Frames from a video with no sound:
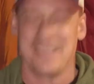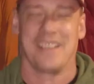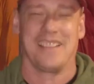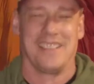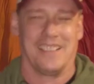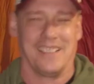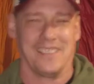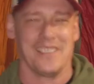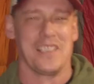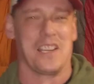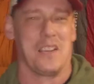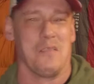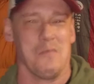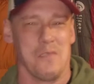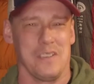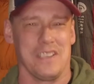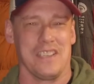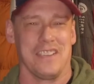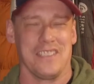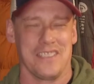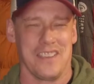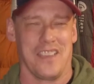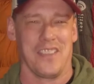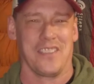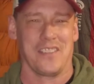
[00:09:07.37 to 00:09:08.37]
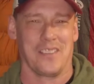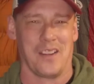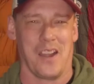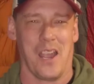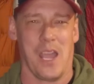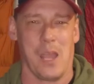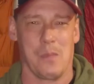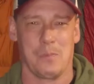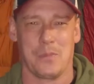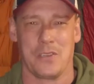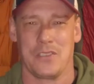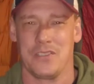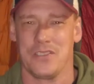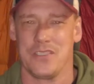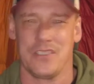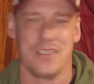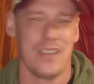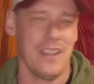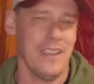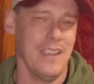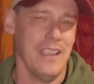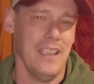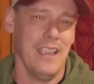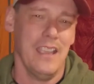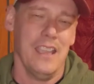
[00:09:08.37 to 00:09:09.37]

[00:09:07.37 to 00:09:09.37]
you're going to look at one of these other options